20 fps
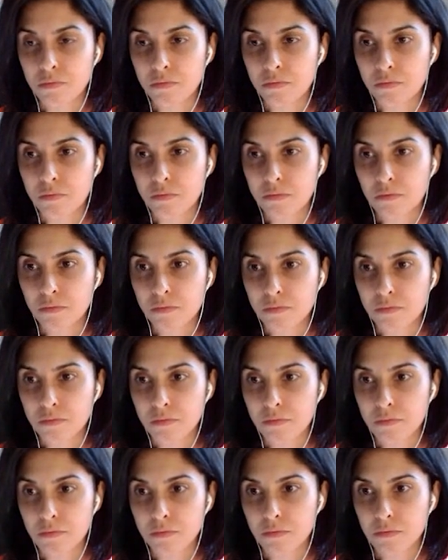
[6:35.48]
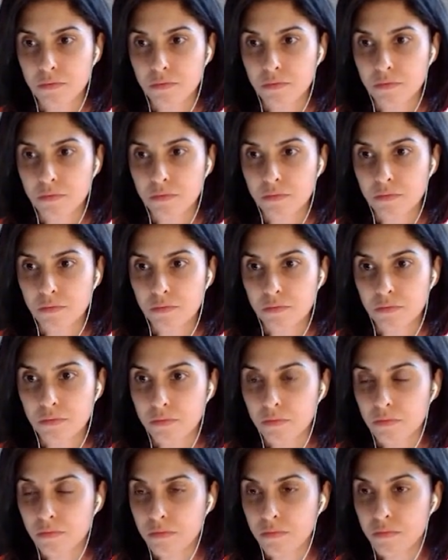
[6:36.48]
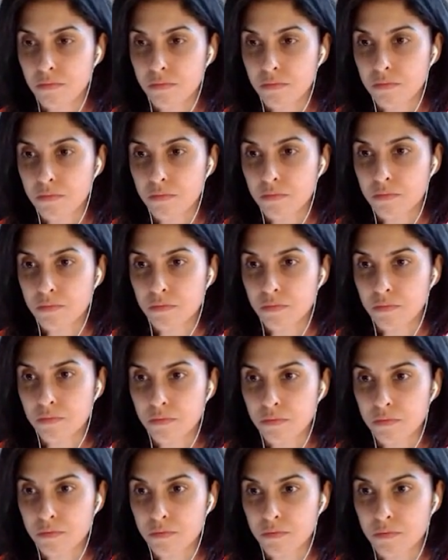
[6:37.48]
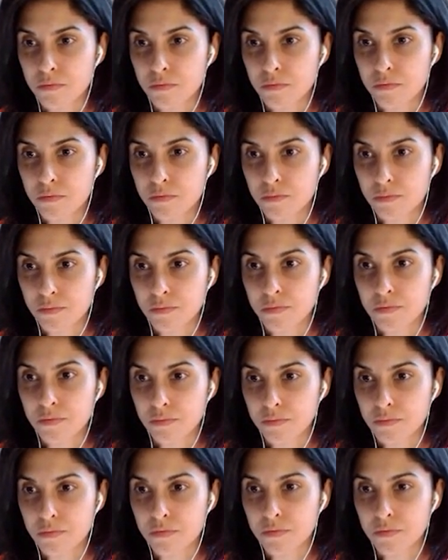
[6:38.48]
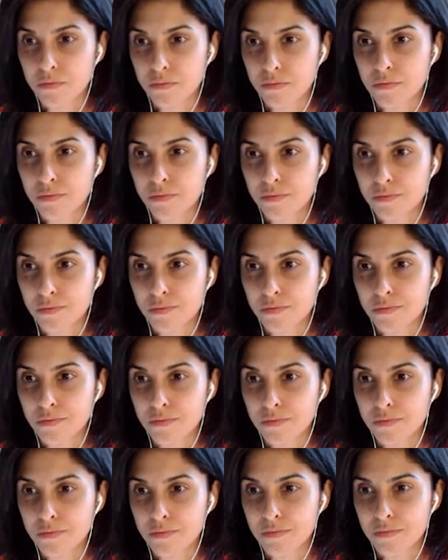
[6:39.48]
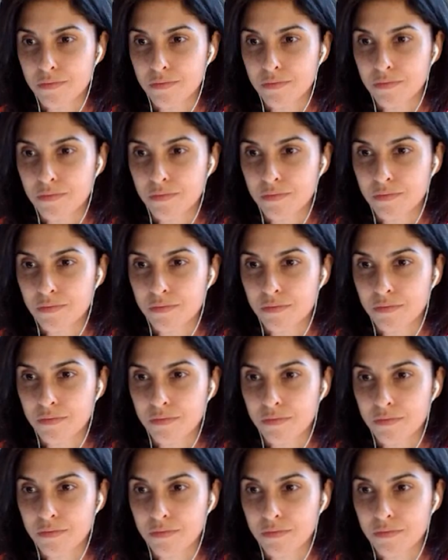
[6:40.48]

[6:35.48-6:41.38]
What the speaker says: [no speech]